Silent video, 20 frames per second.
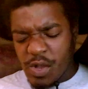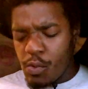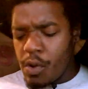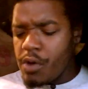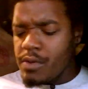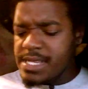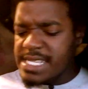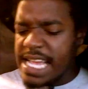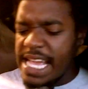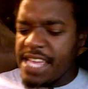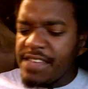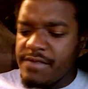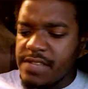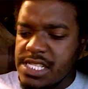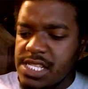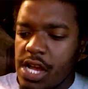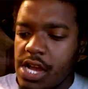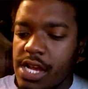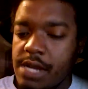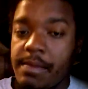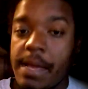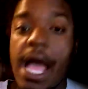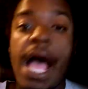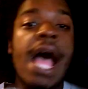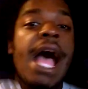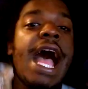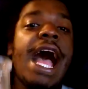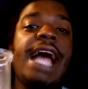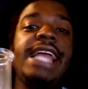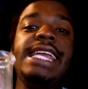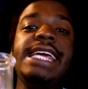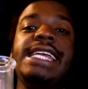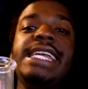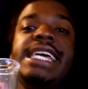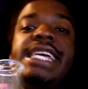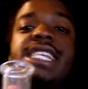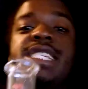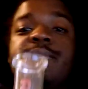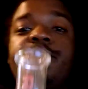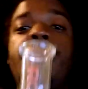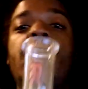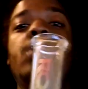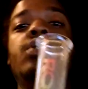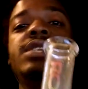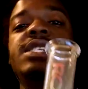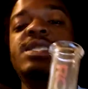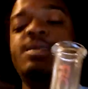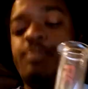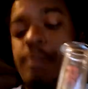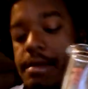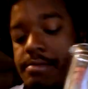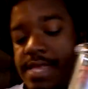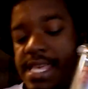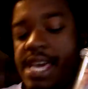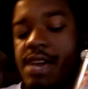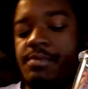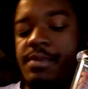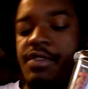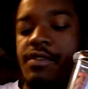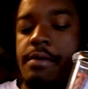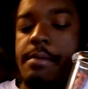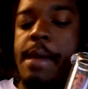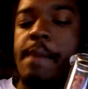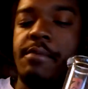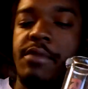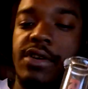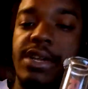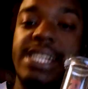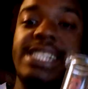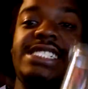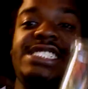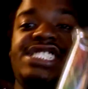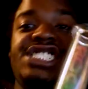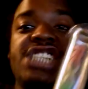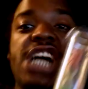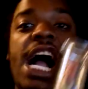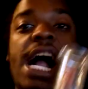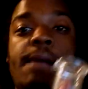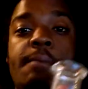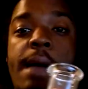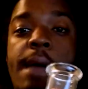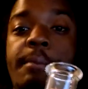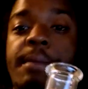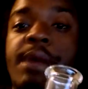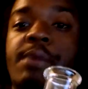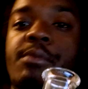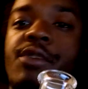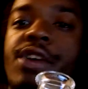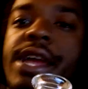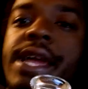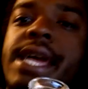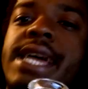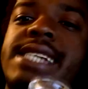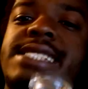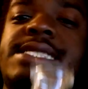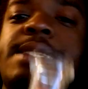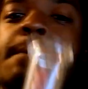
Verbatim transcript: What was I even talking about? I need to hit this bow. This probably help me remember. It'll jog my memory. It's